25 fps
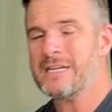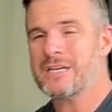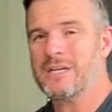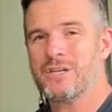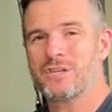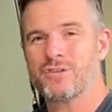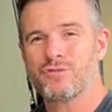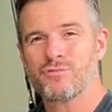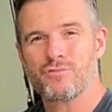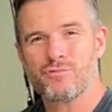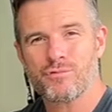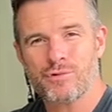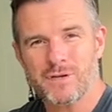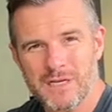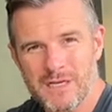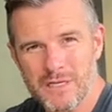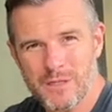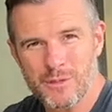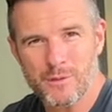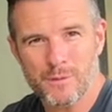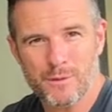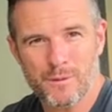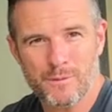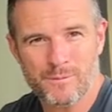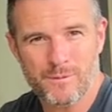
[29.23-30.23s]
is really
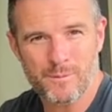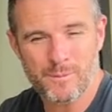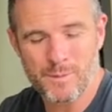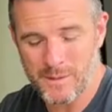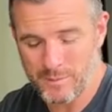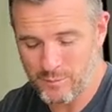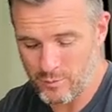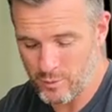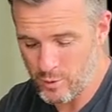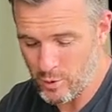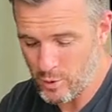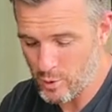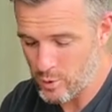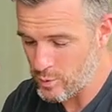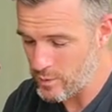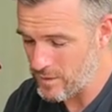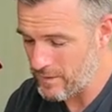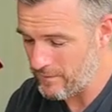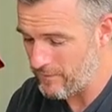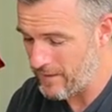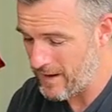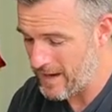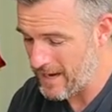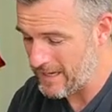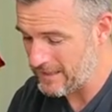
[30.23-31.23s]
good for people who
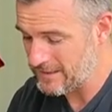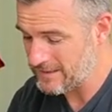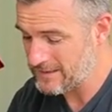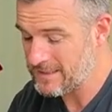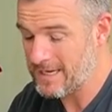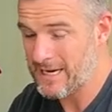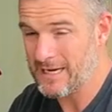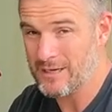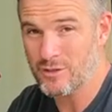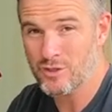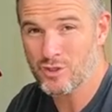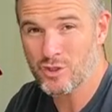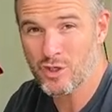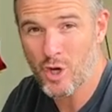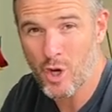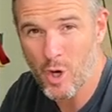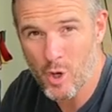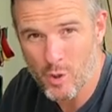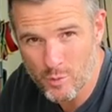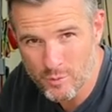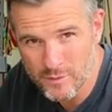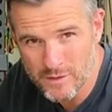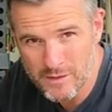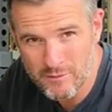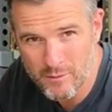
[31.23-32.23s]
have had, say,
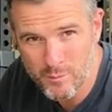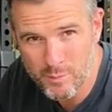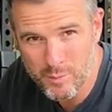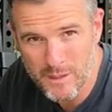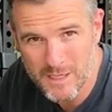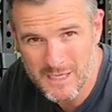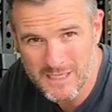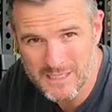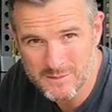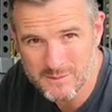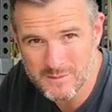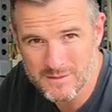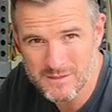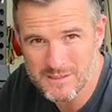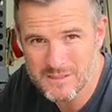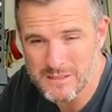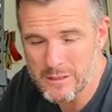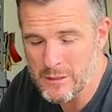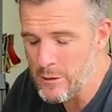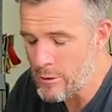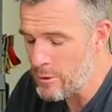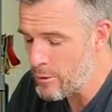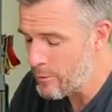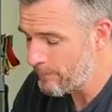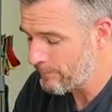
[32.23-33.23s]
total knee replacements
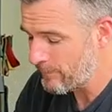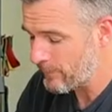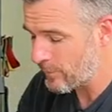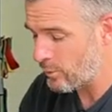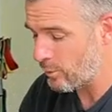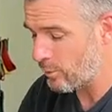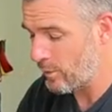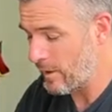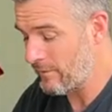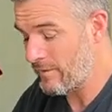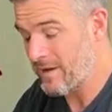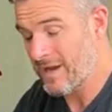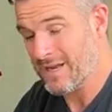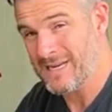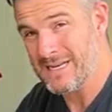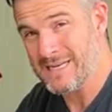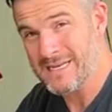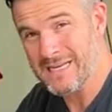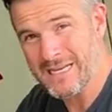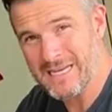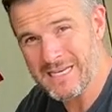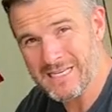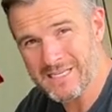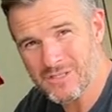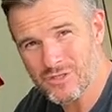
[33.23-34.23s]
or have had
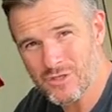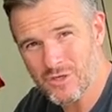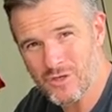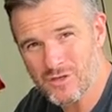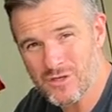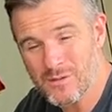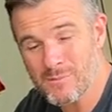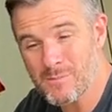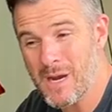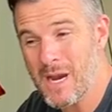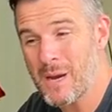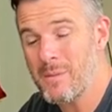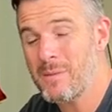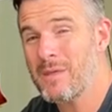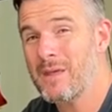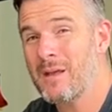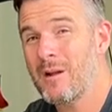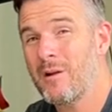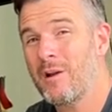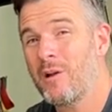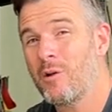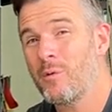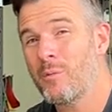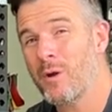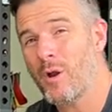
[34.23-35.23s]
knee surgery. Maybe they're
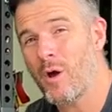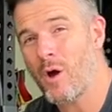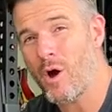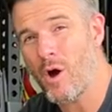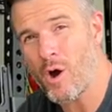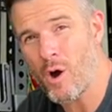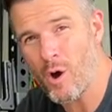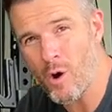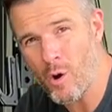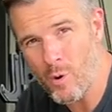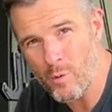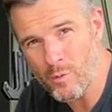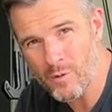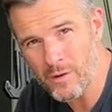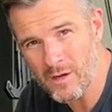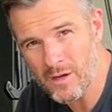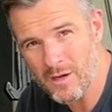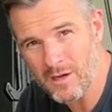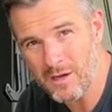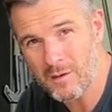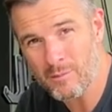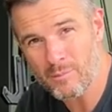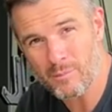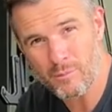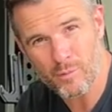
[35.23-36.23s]
a little bit older,
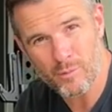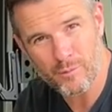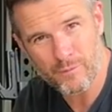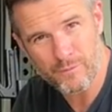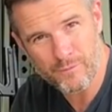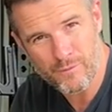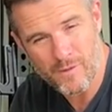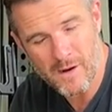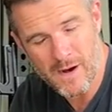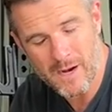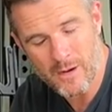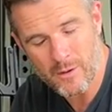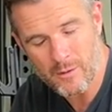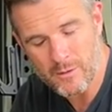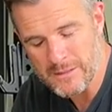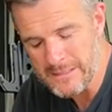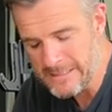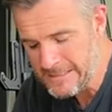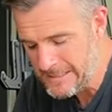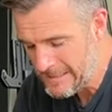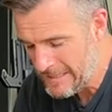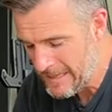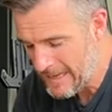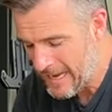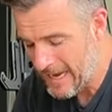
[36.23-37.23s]
a little more frail,
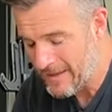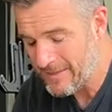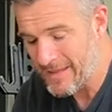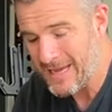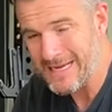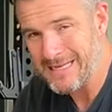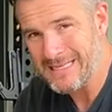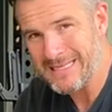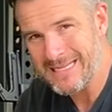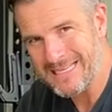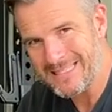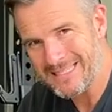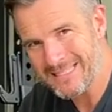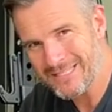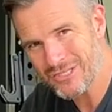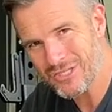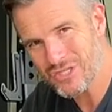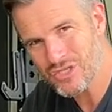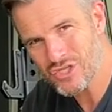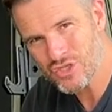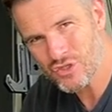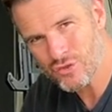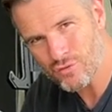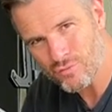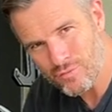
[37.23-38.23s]
and they need to
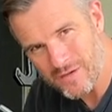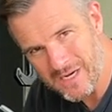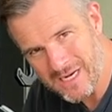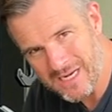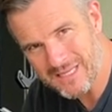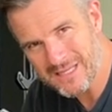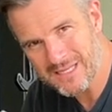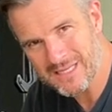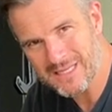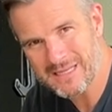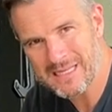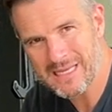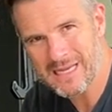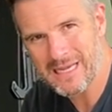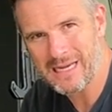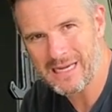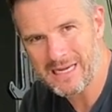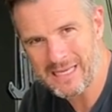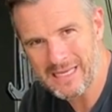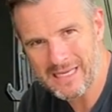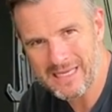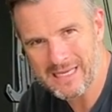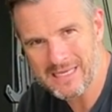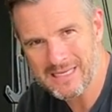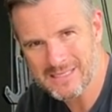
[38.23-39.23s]
strengthen their
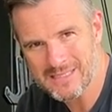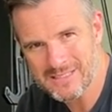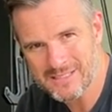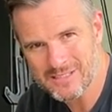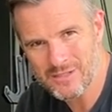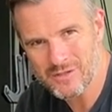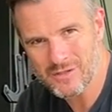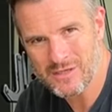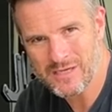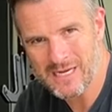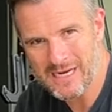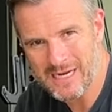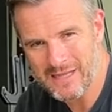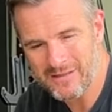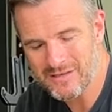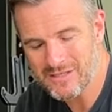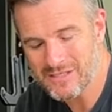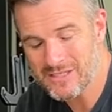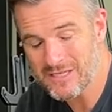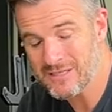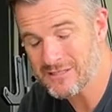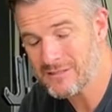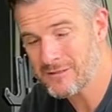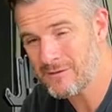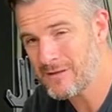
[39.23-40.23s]
legs to get out of the
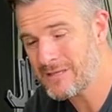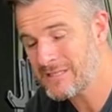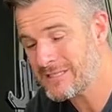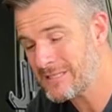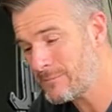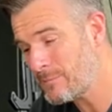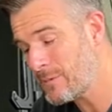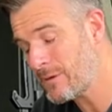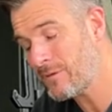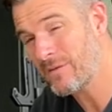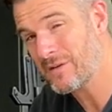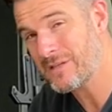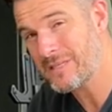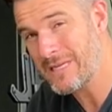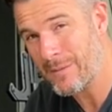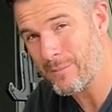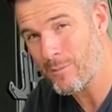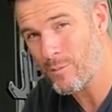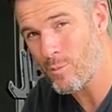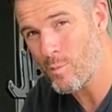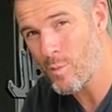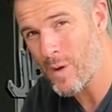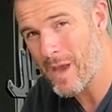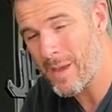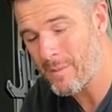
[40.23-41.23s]
chair. So this is a bit of a
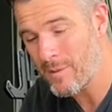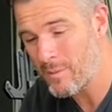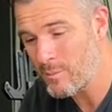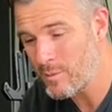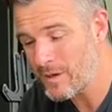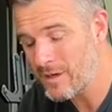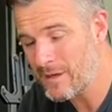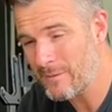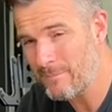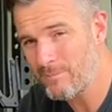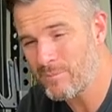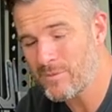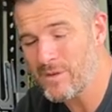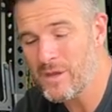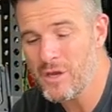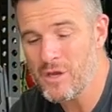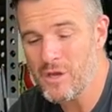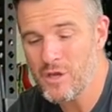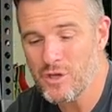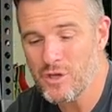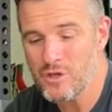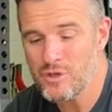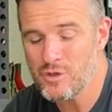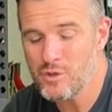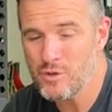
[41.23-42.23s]
double whammy. We can
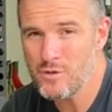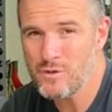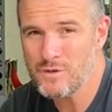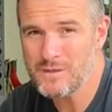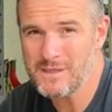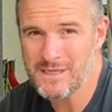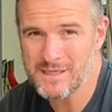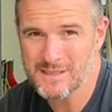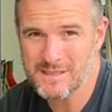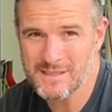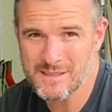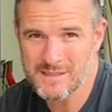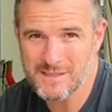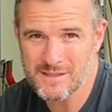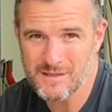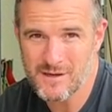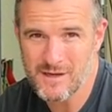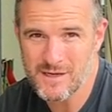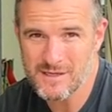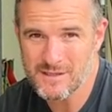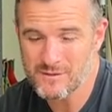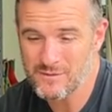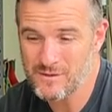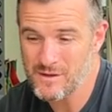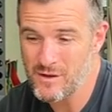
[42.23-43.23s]
use the
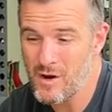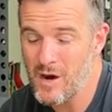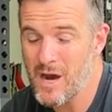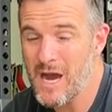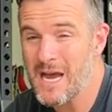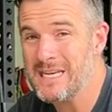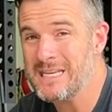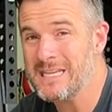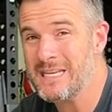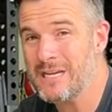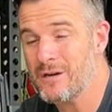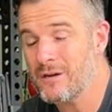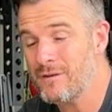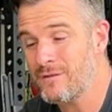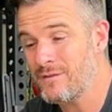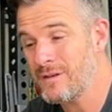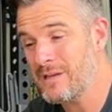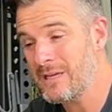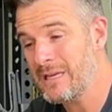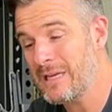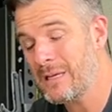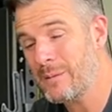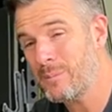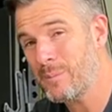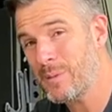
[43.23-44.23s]
exercise or the idea of
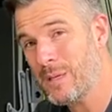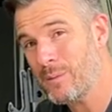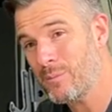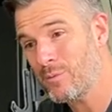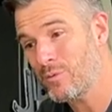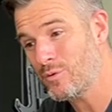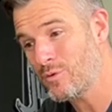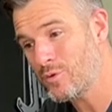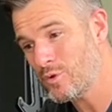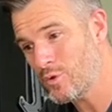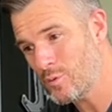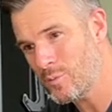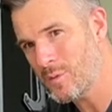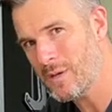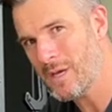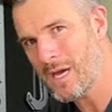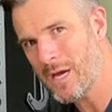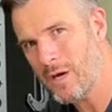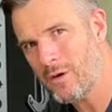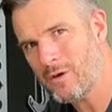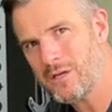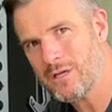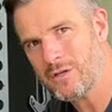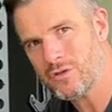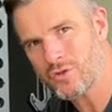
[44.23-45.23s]
getting people to be
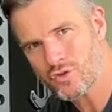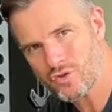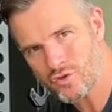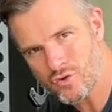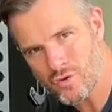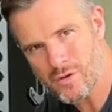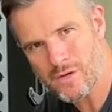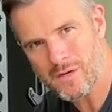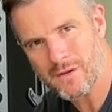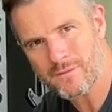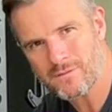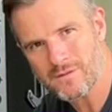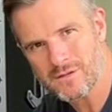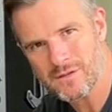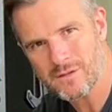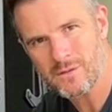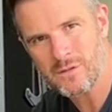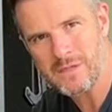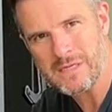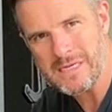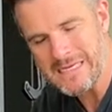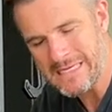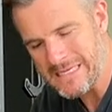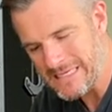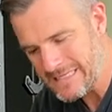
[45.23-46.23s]
able to get strong enough to
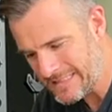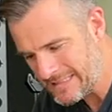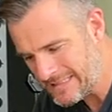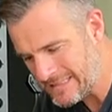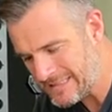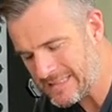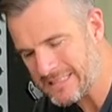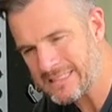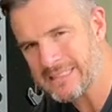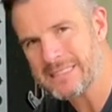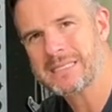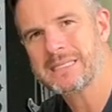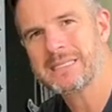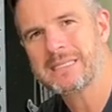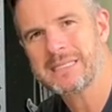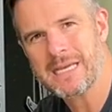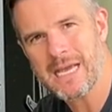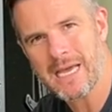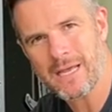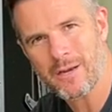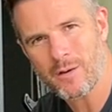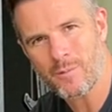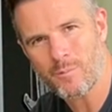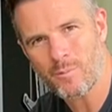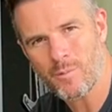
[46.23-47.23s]
sit to
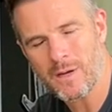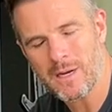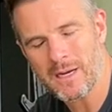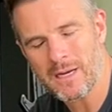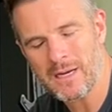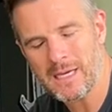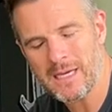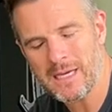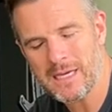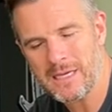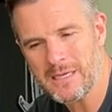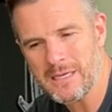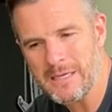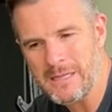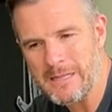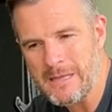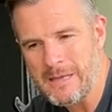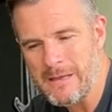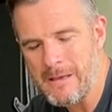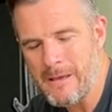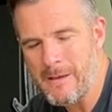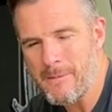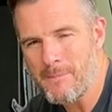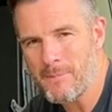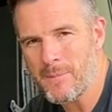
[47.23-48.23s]
stand on one leg,
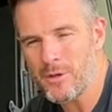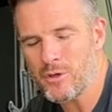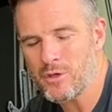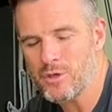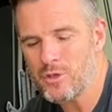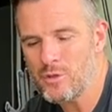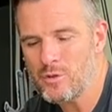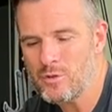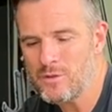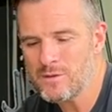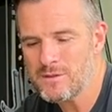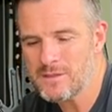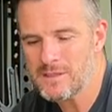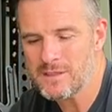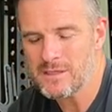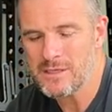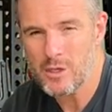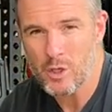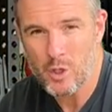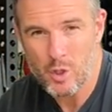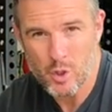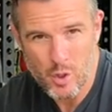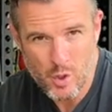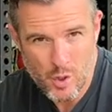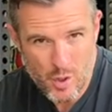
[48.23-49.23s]
but use
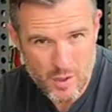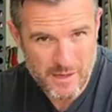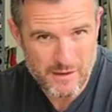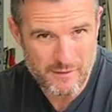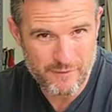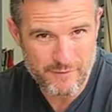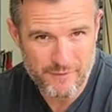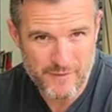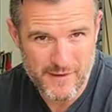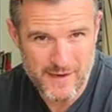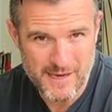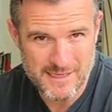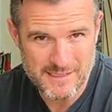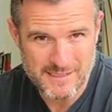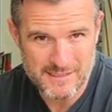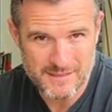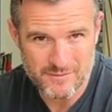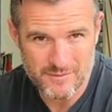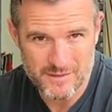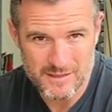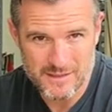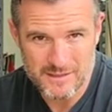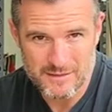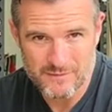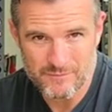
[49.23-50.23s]
the early phase
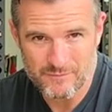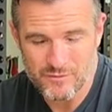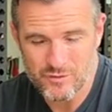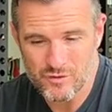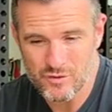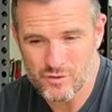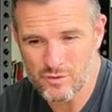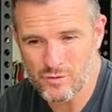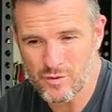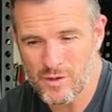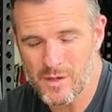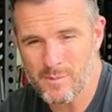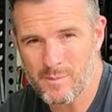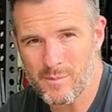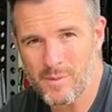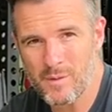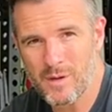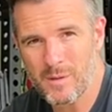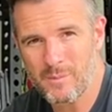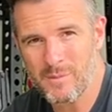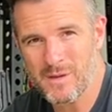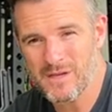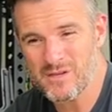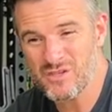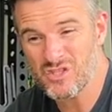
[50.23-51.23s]
of it to try and build
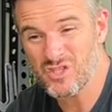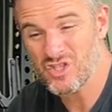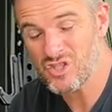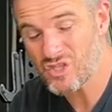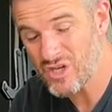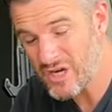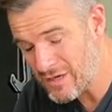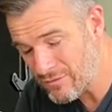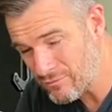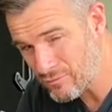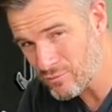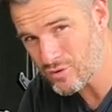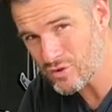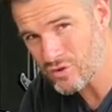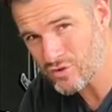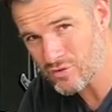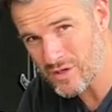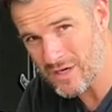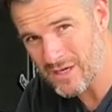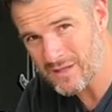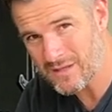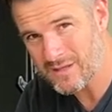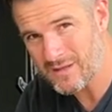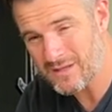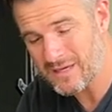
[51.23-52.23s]
up their general
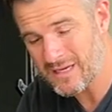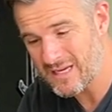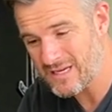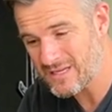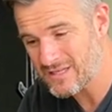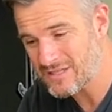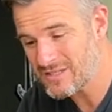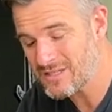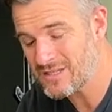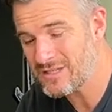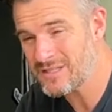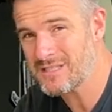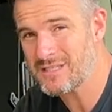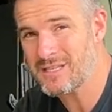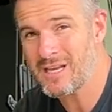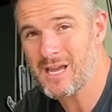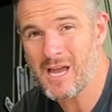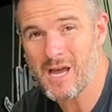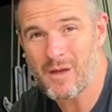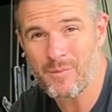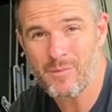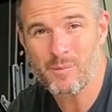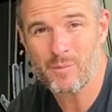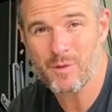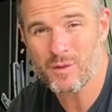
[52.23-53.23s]
strength in the legs just to
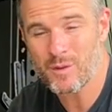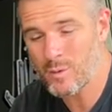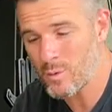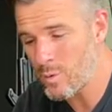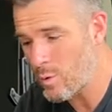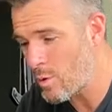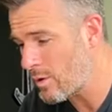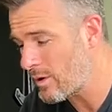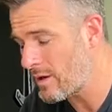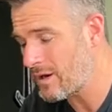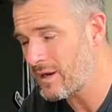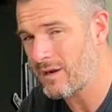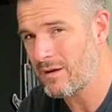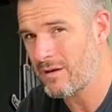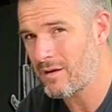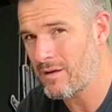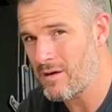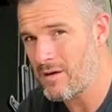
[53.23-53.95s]
help them with quality of